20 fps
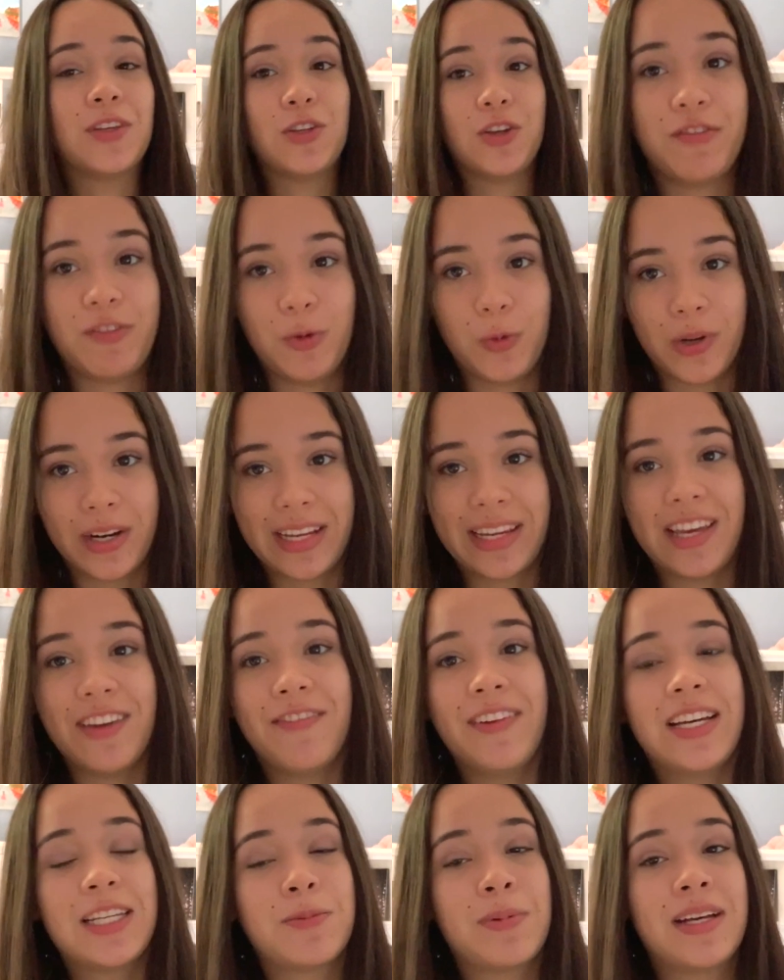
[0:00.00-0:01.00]
If you want to get
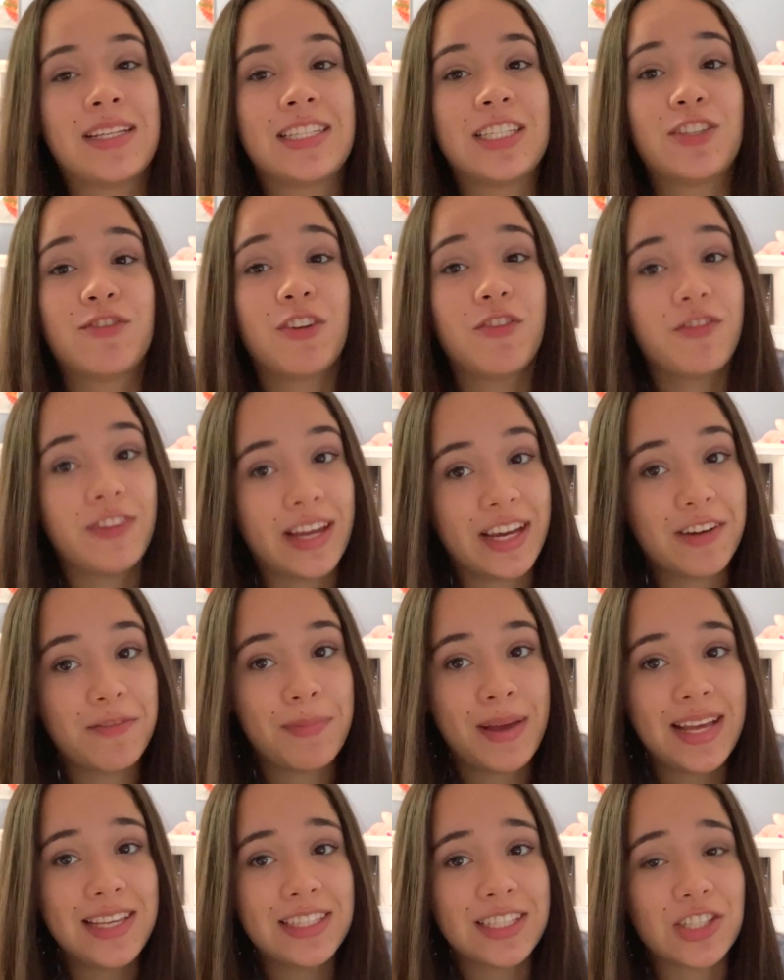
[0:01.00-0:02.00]
fast passes for Flight of
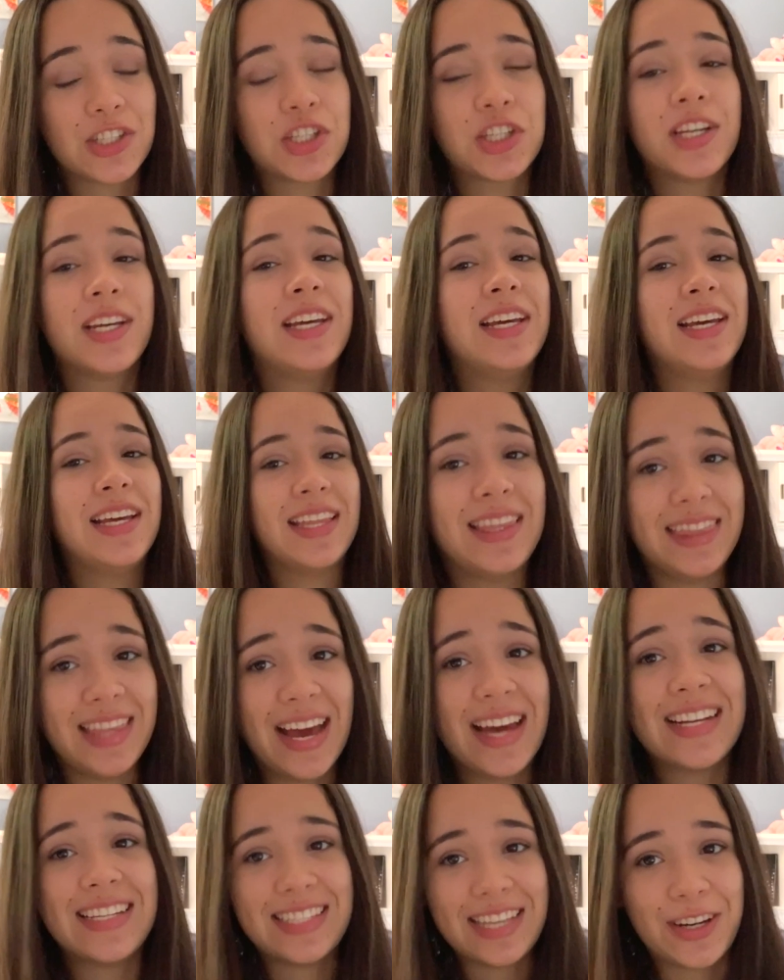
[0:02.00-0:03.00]
Passage,
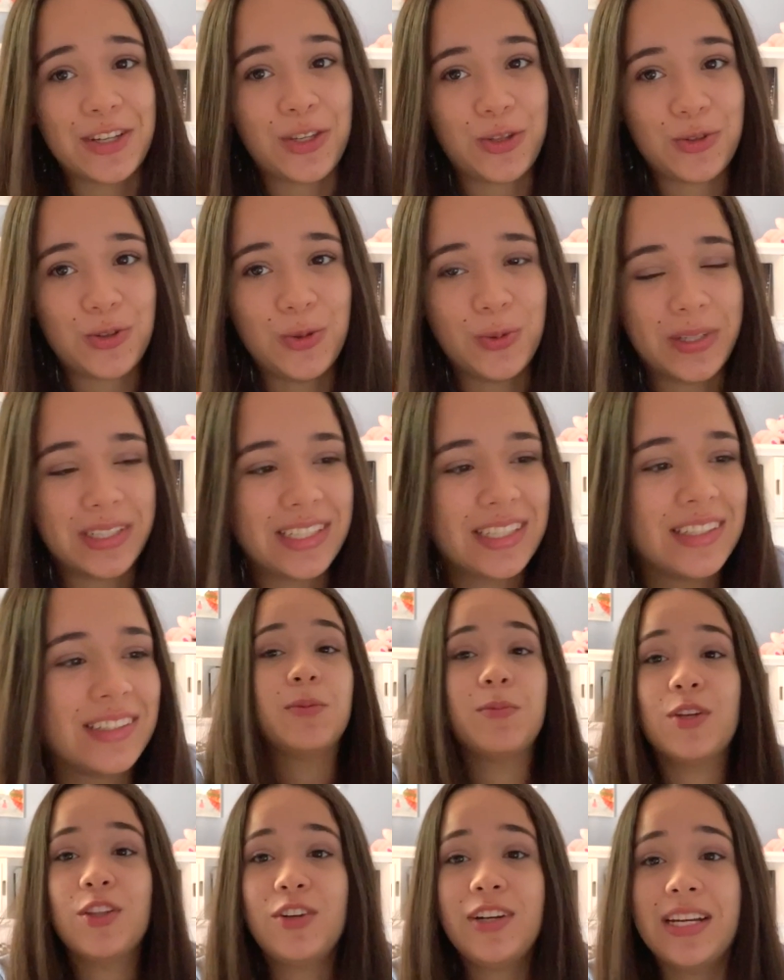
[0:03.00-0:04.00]
that is how you do it.
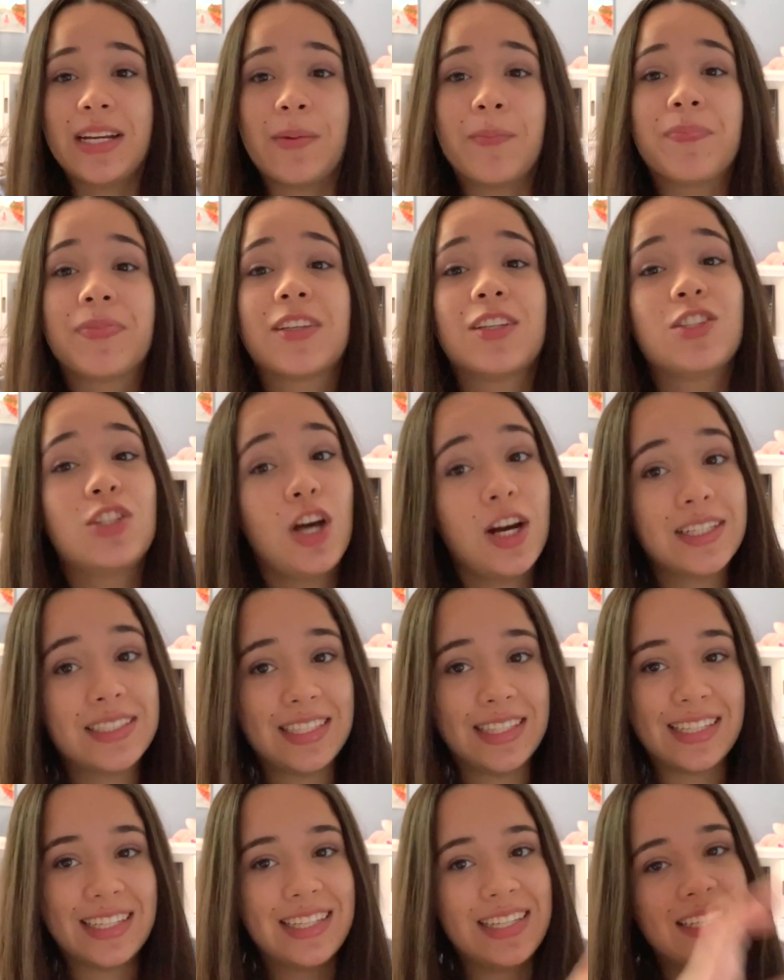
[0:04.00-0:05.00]
Number 3, talk
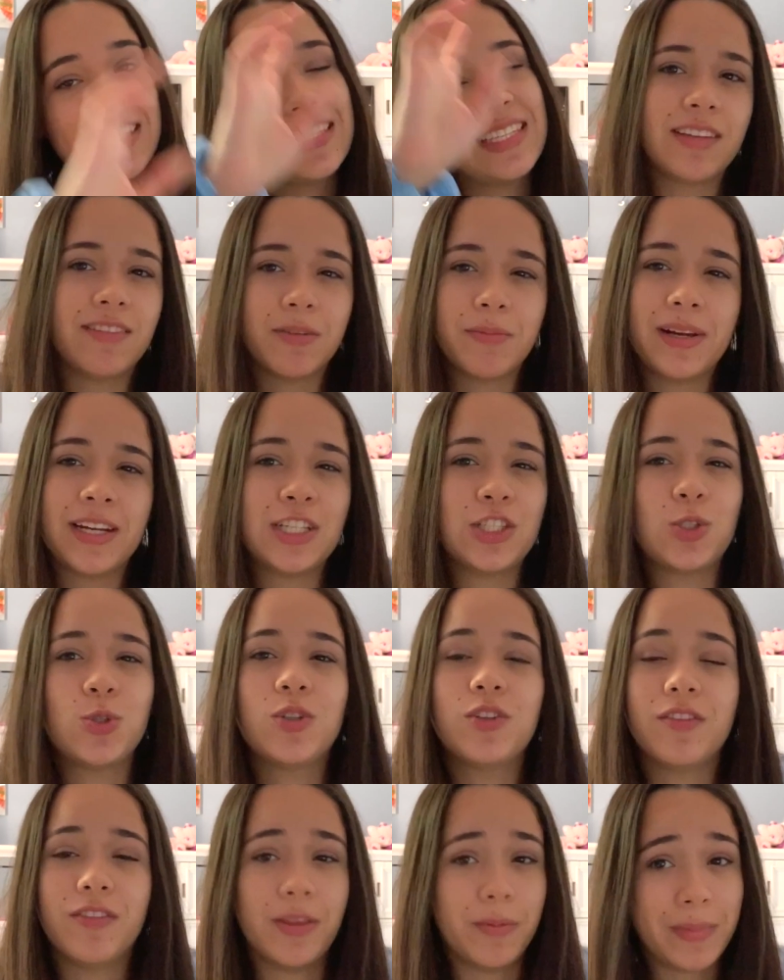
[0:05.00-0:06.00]
to the kids and they remind
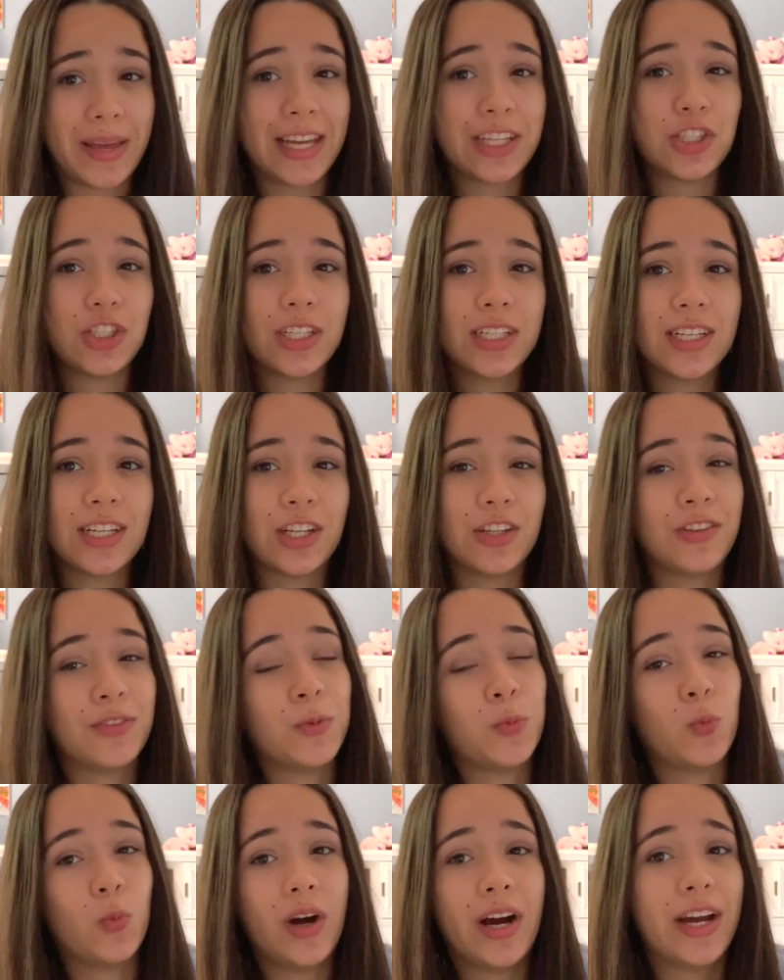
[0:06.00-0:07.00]
you of the magic
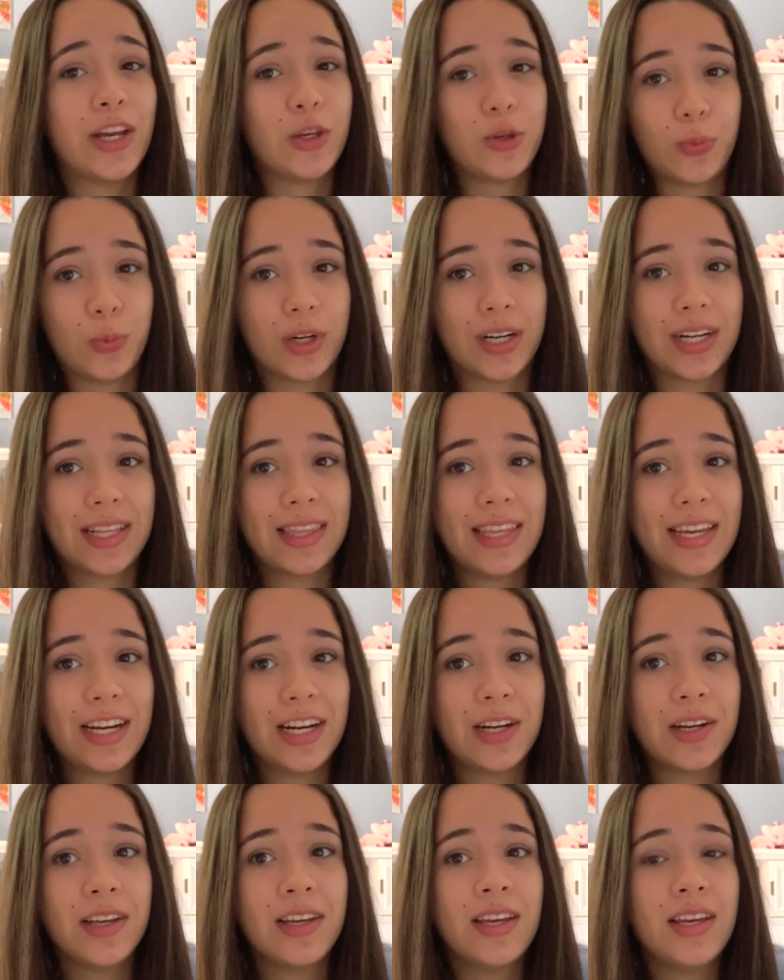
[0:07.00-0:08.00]
and why you work
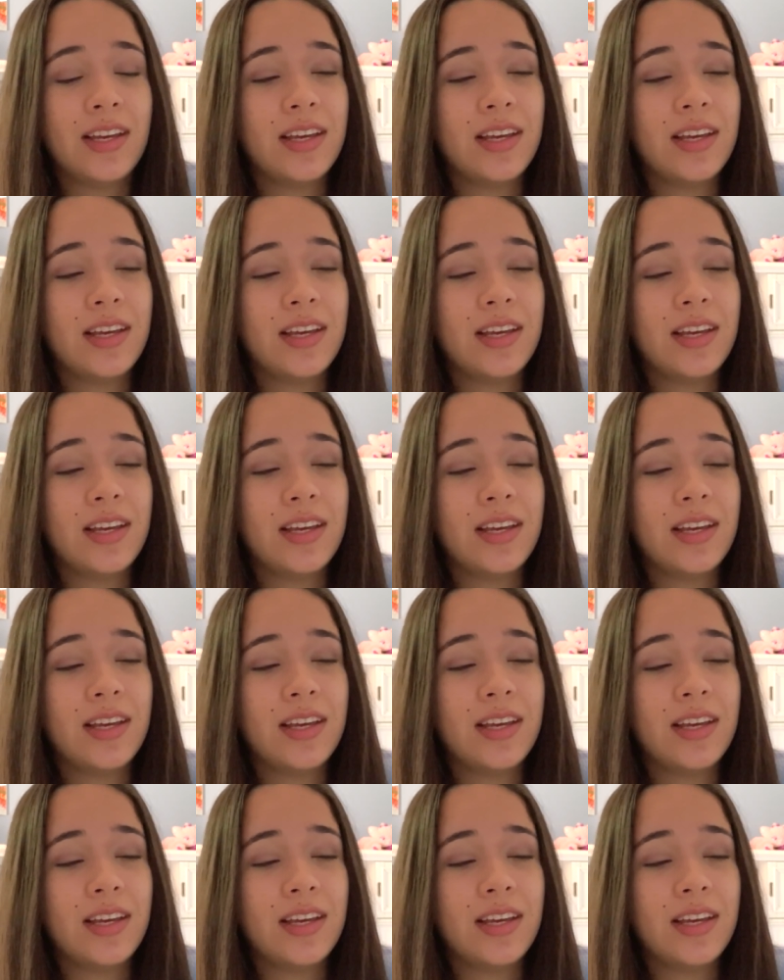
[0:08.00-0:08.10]
there.